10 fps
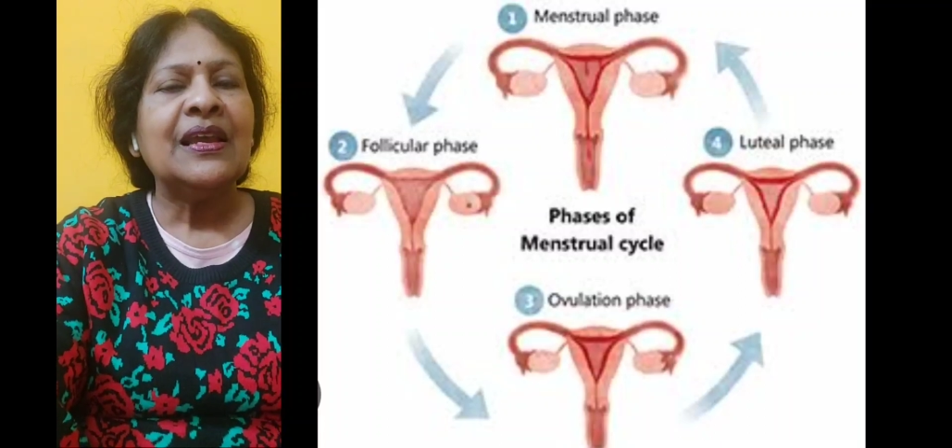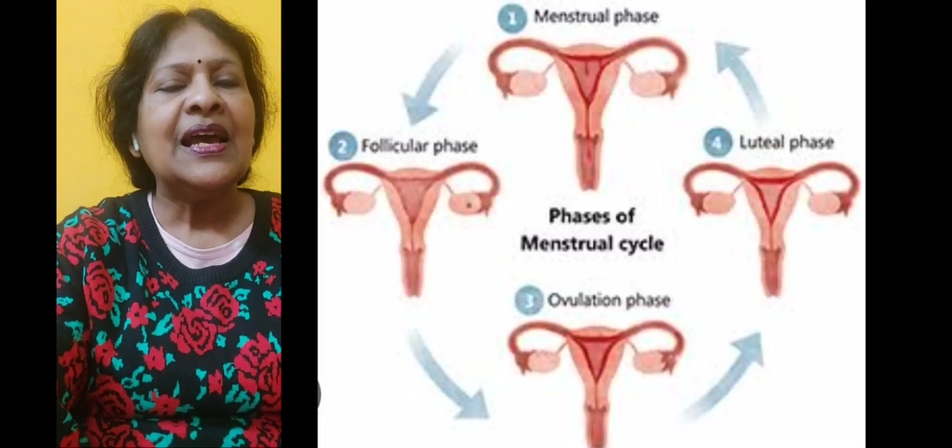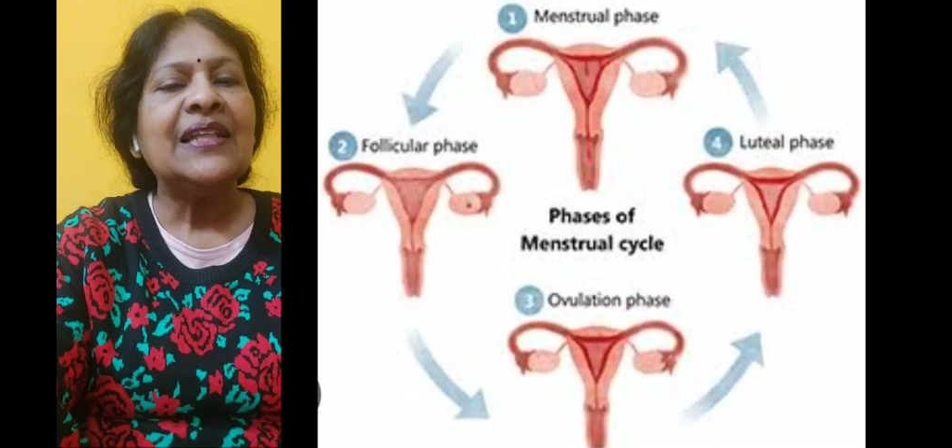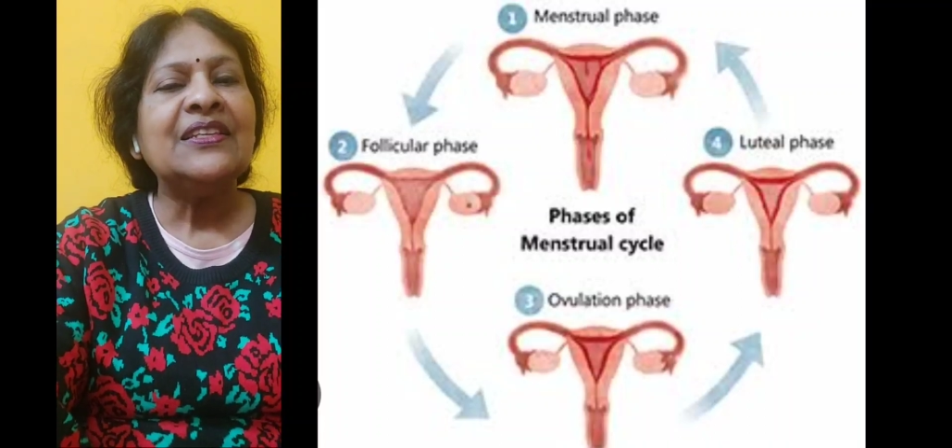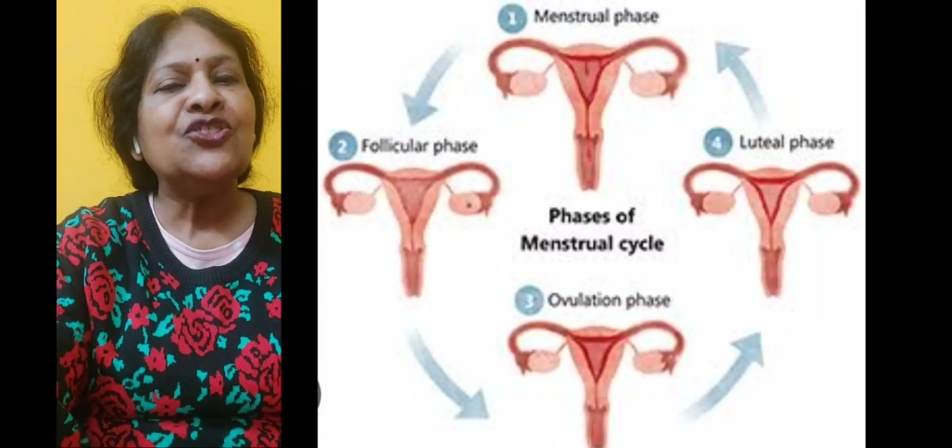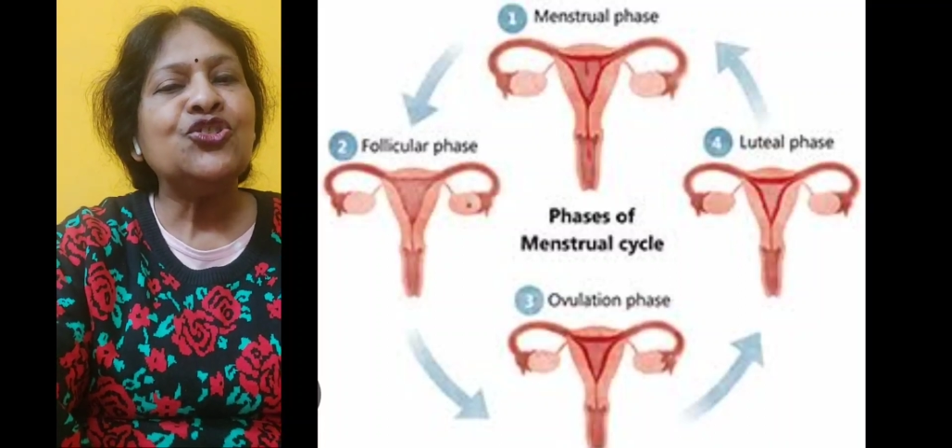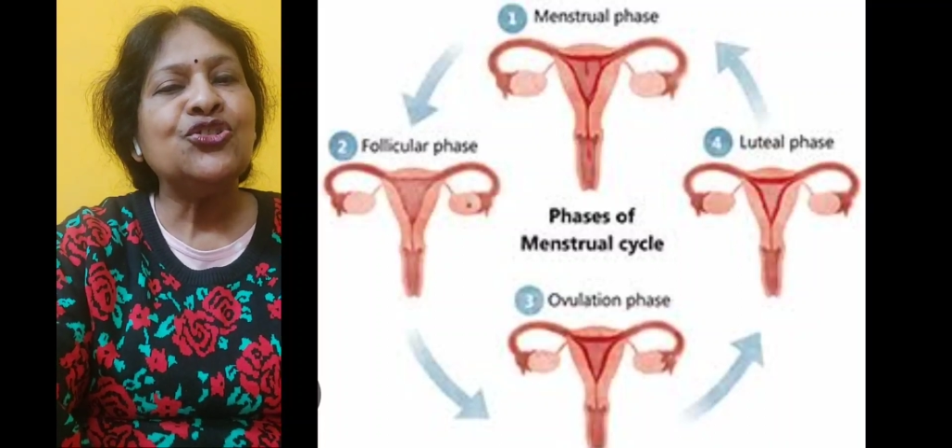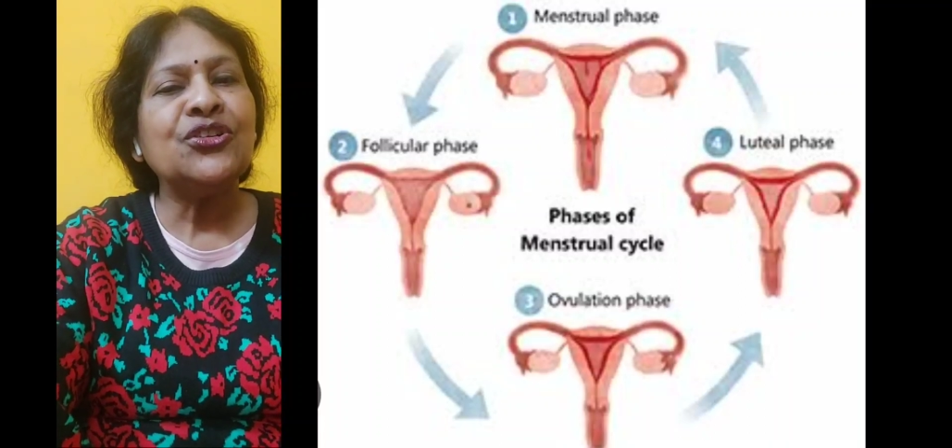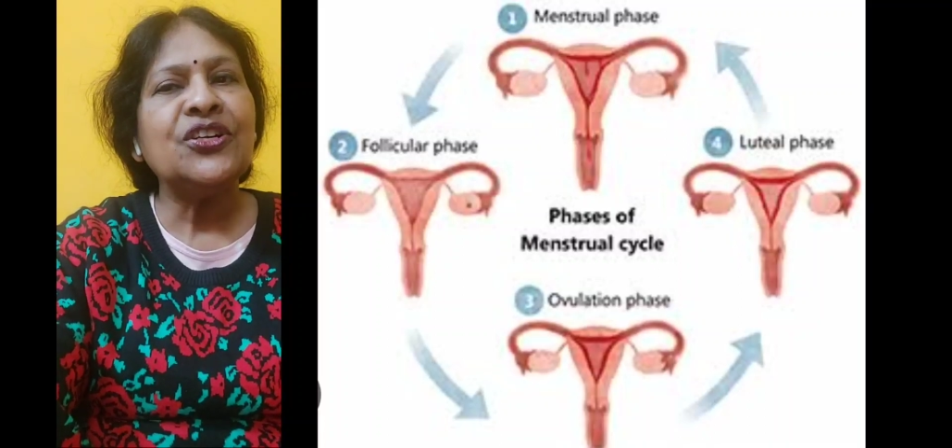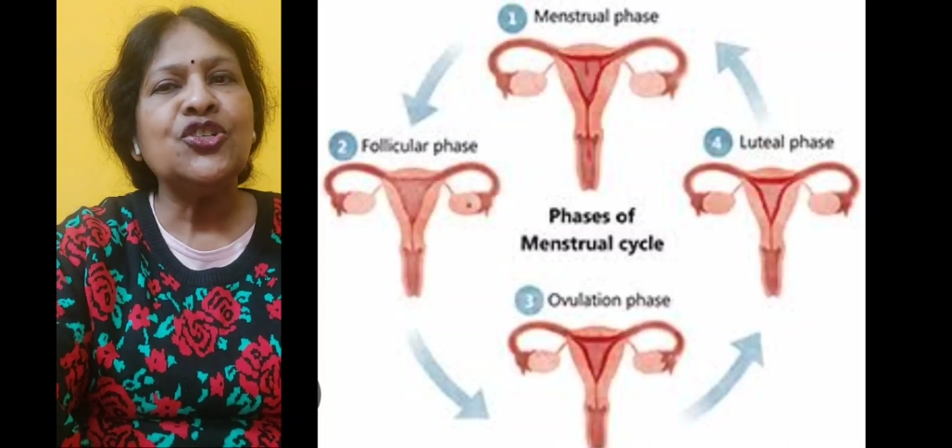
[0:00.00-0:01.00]
and this
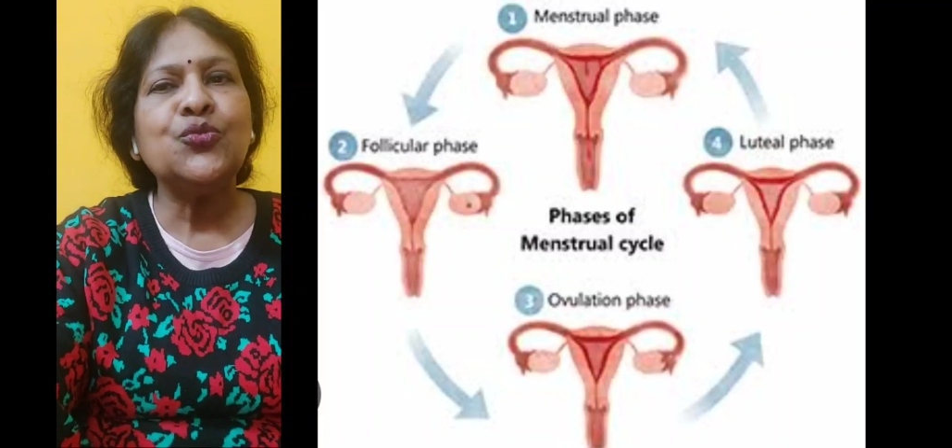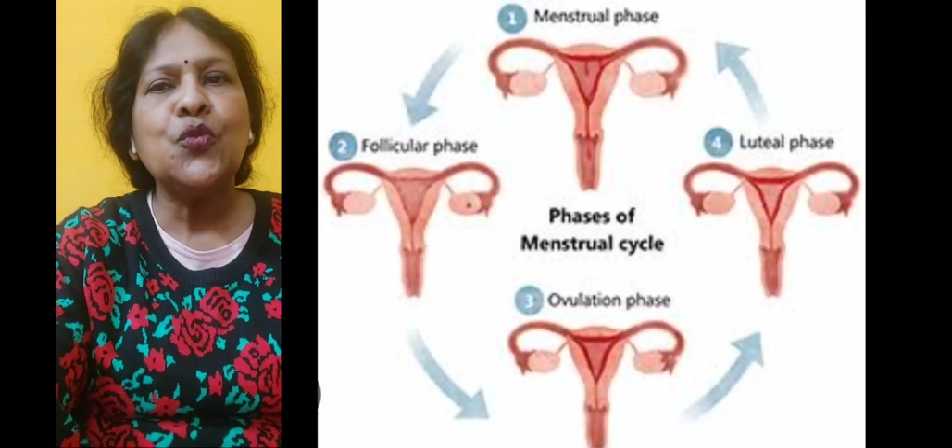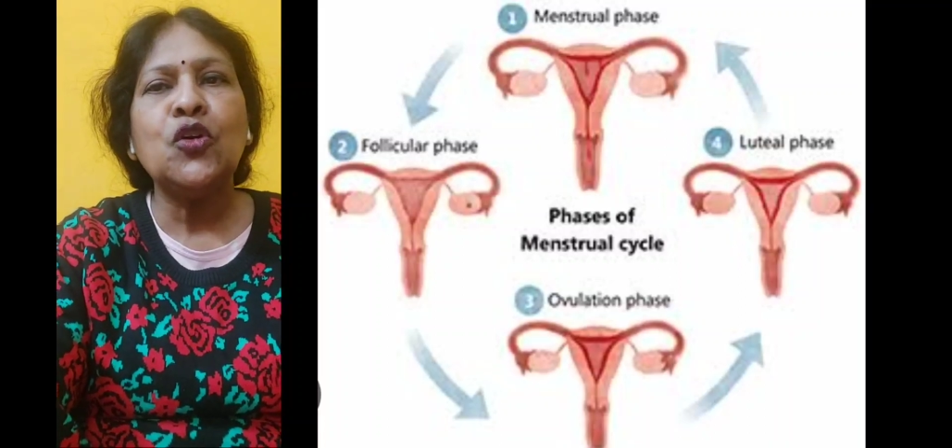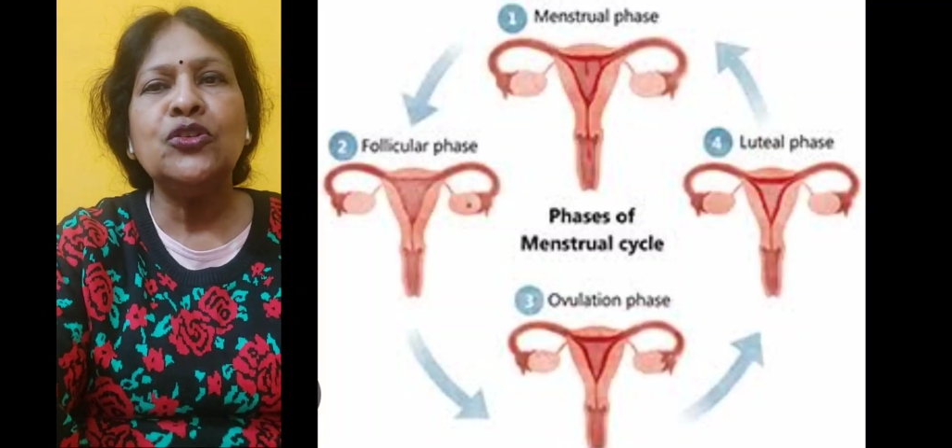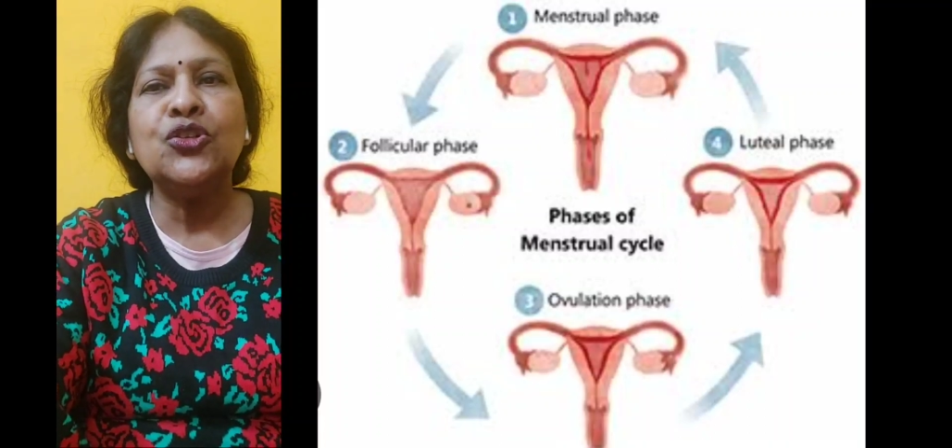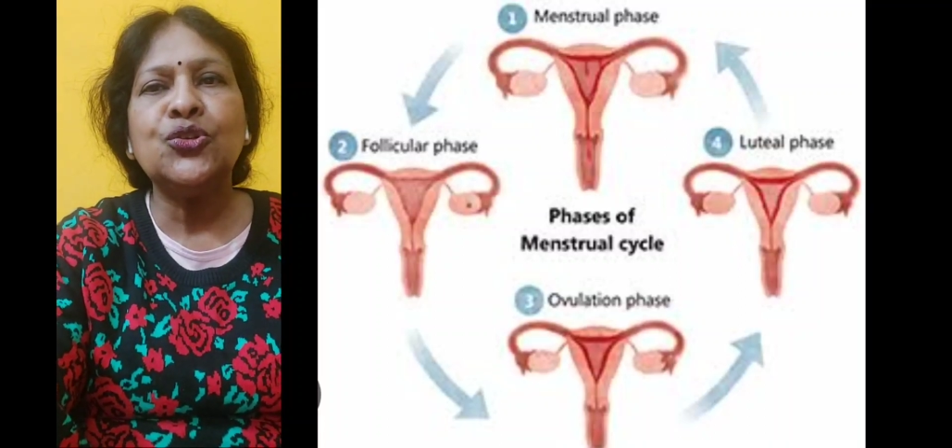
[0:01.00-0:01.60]
is in response